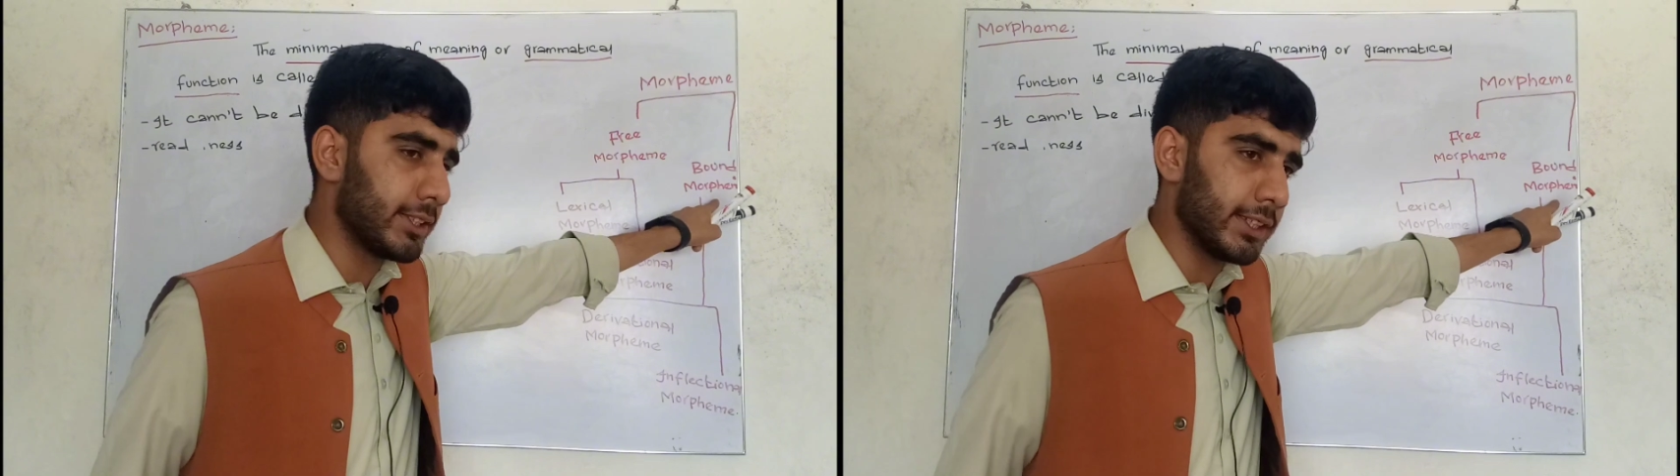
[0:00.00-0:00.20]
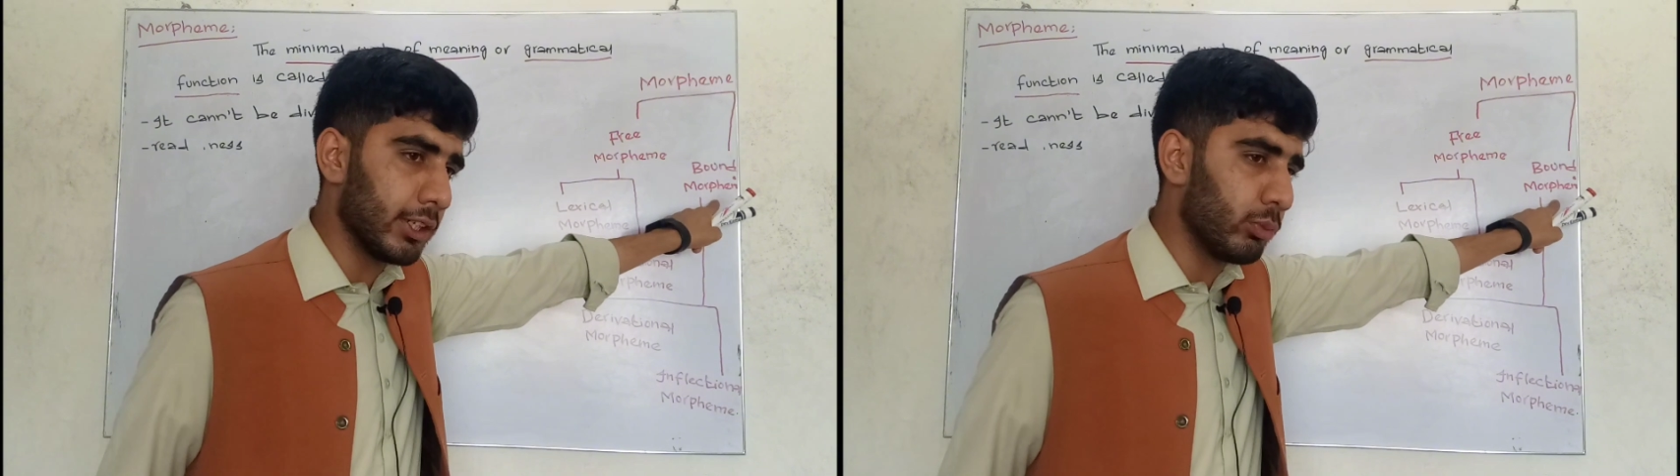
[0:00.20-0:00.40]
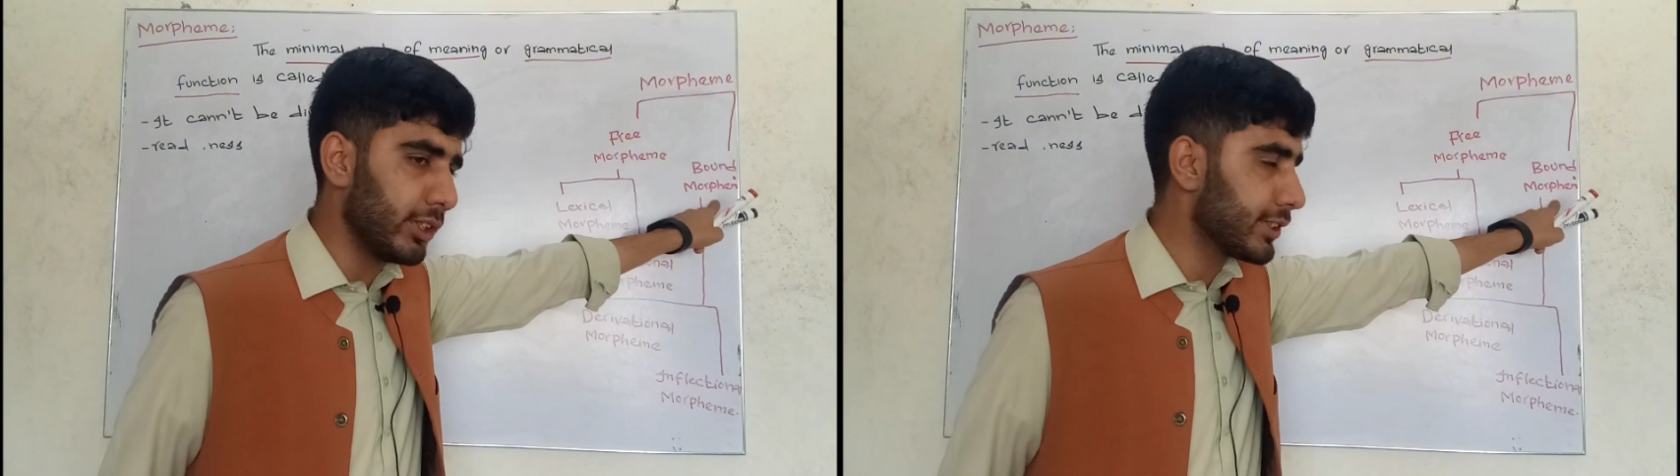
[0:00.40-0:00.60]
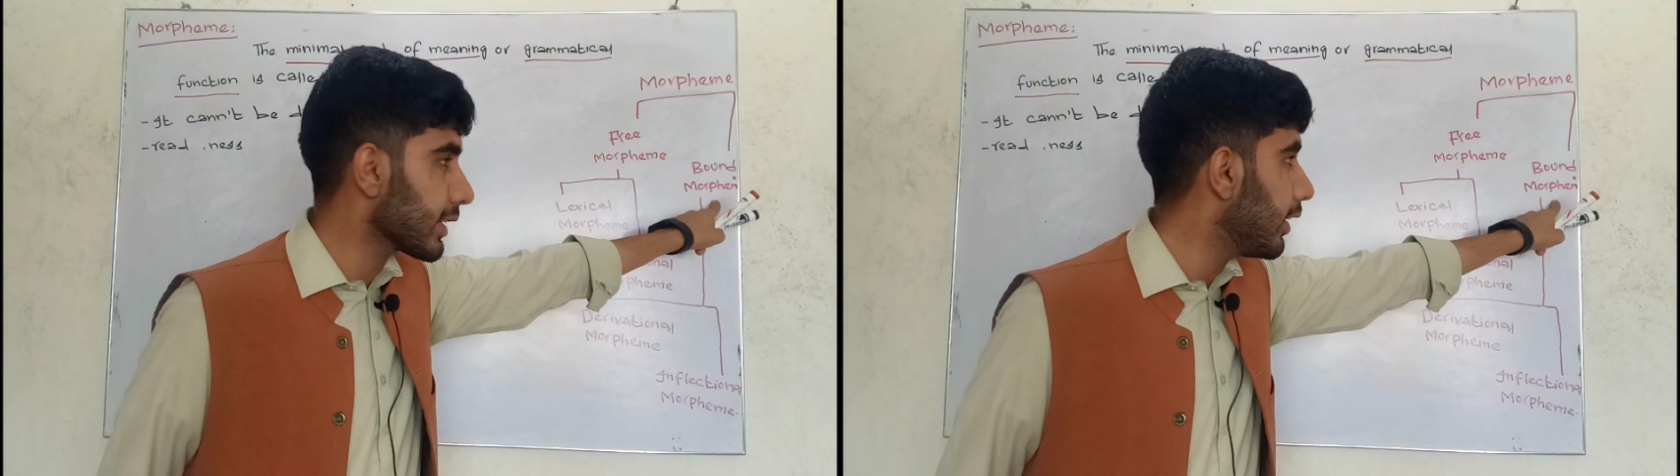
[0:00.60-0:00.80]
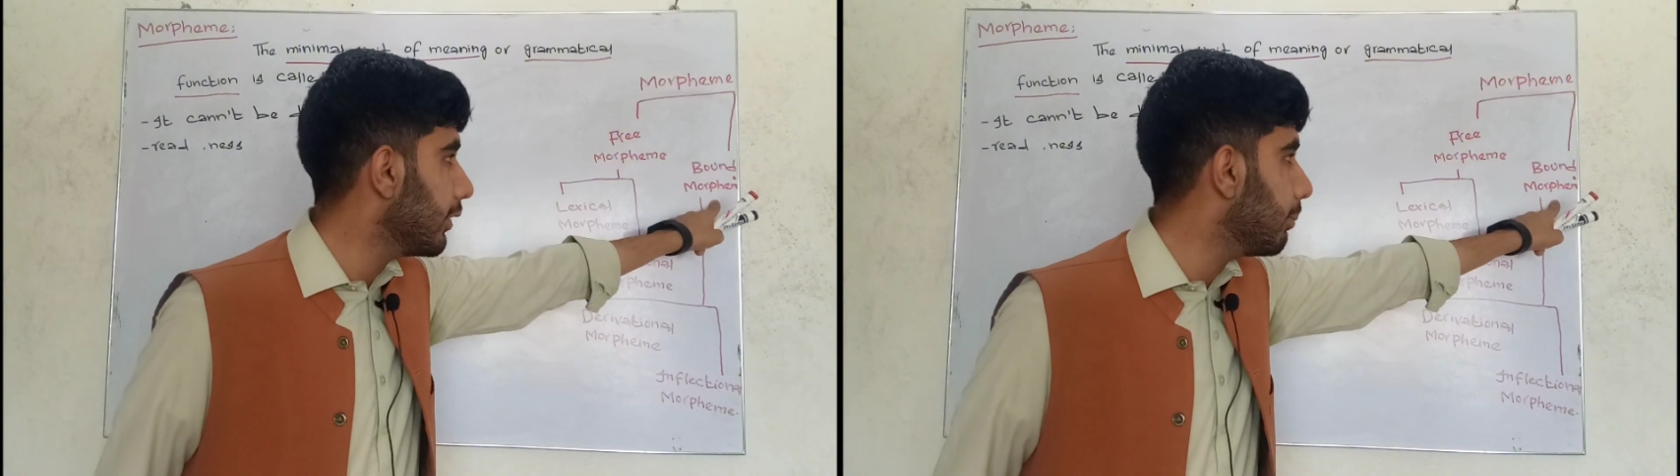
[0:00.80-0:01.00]
the second one is
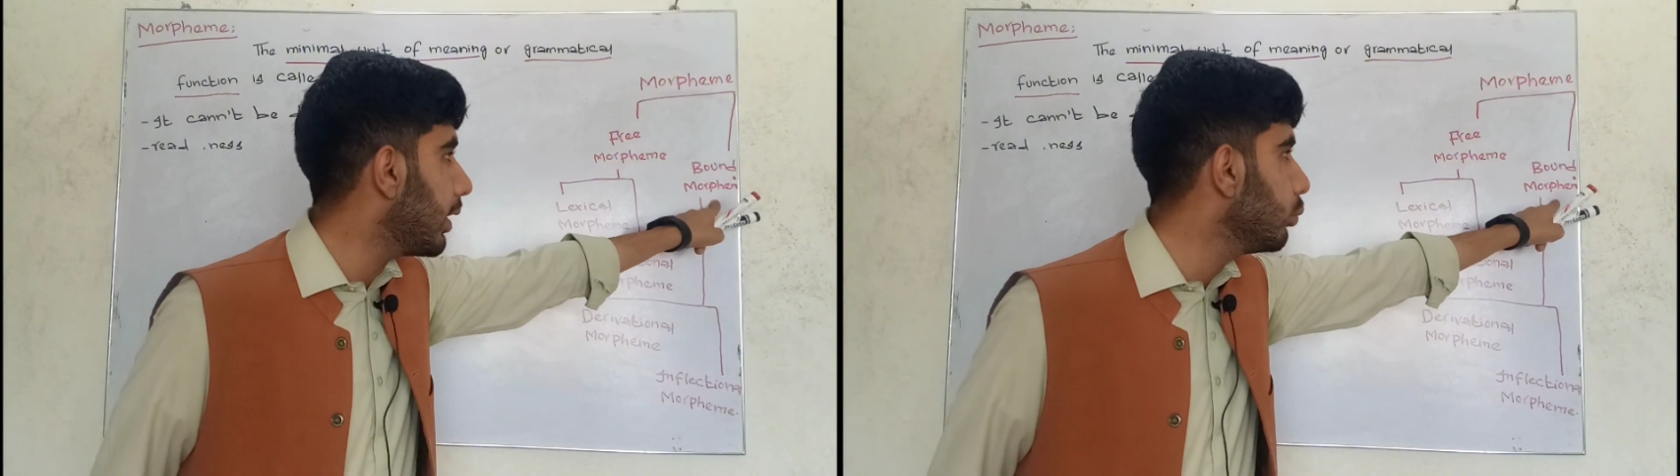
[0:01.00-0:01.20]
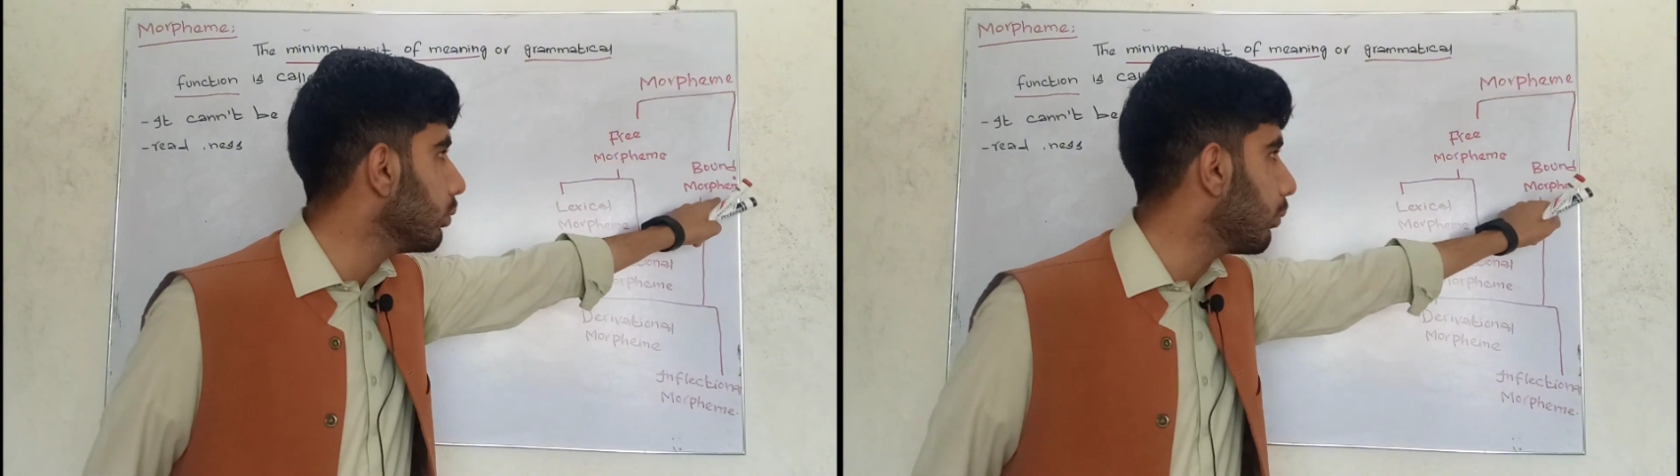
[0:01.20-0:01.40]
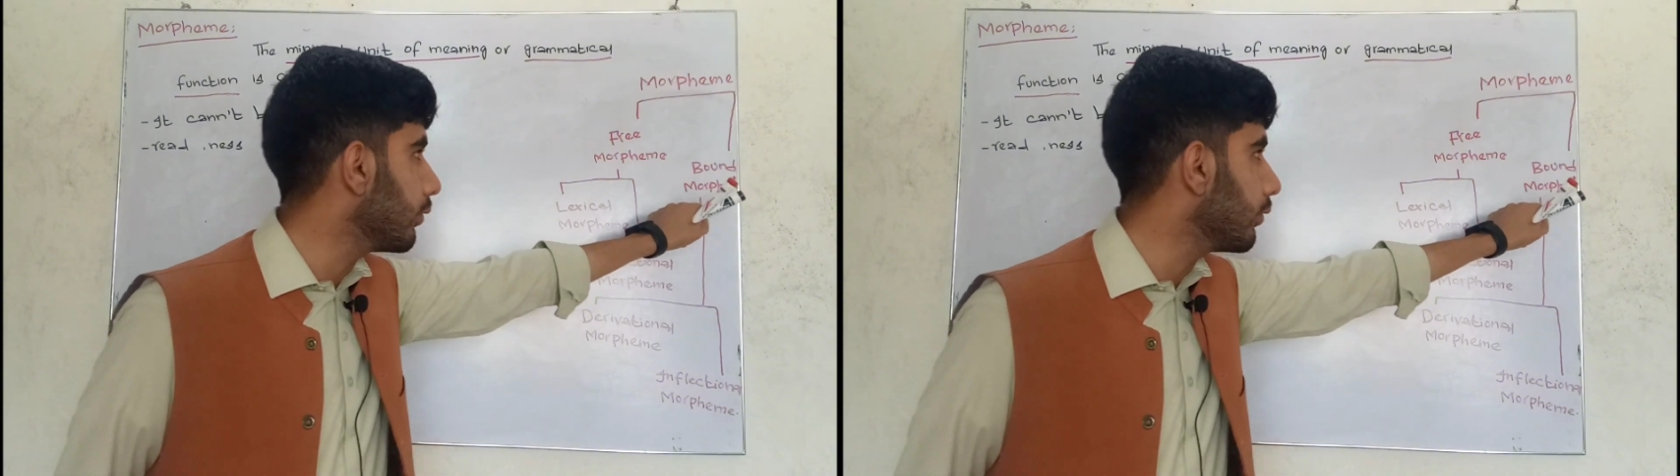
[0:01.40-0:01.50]
called bound